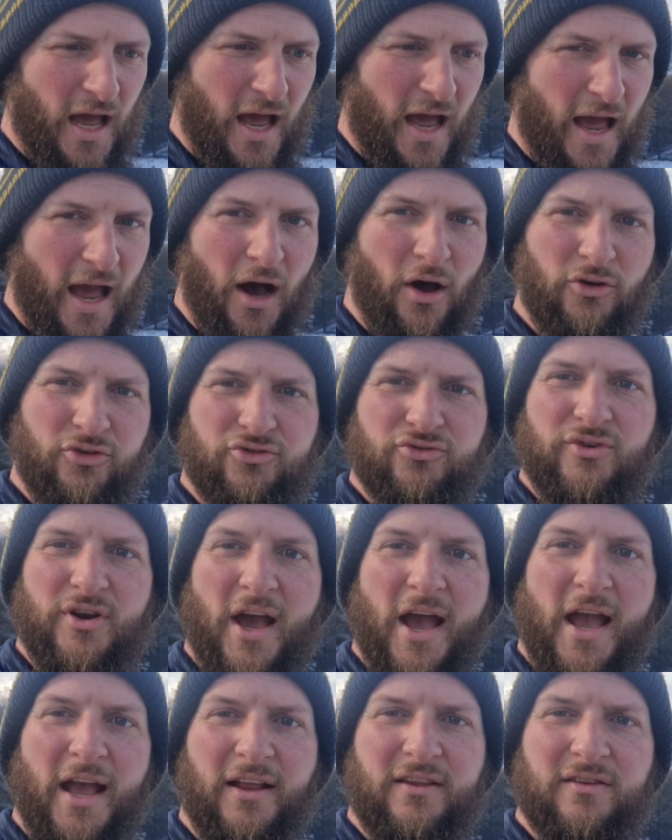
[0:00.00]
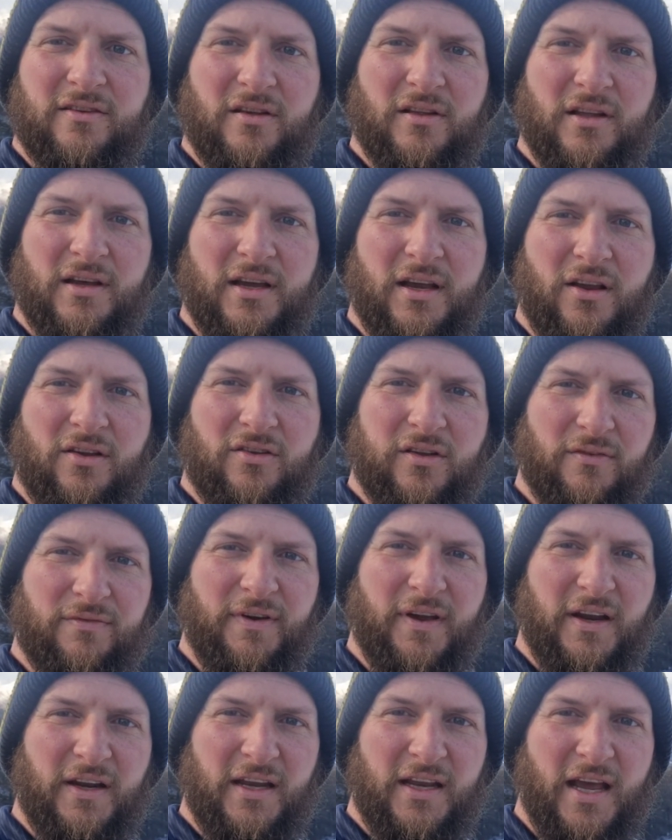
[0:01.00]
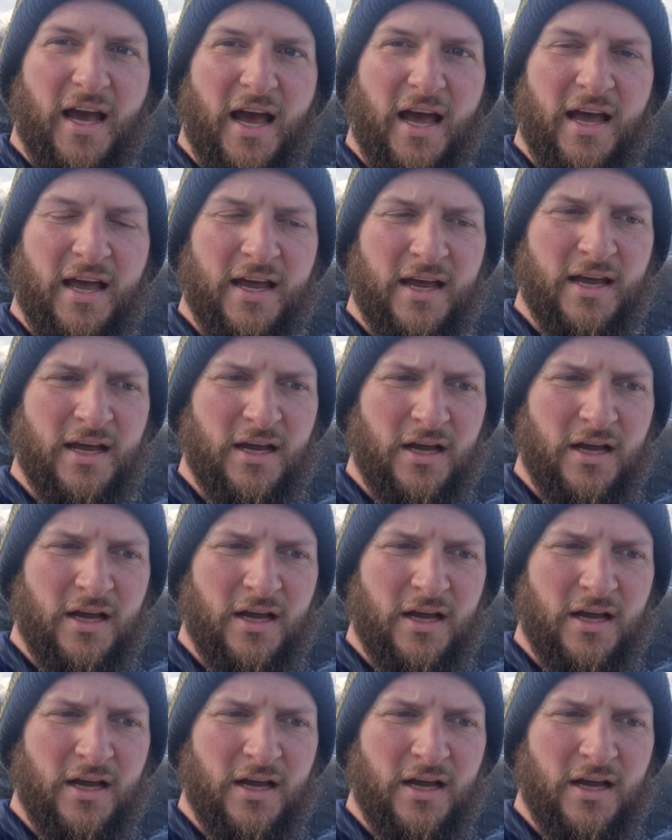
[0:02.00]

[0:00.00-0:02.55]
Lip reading: Austria, Italy, Slovenia,